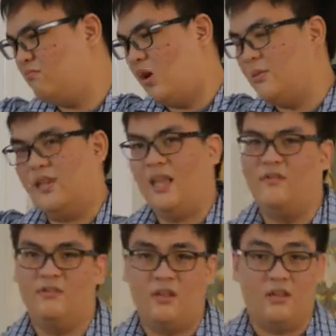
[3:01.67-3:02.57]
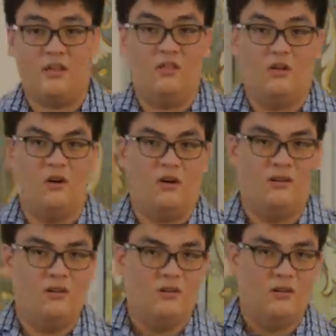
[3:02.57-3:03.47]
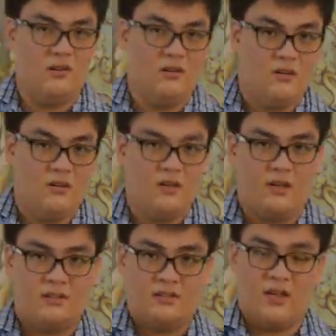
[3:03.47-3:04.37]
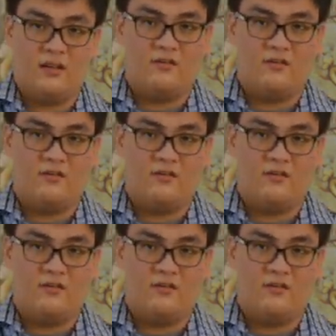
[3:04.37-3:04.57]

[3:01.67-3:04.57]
almost infinitely long side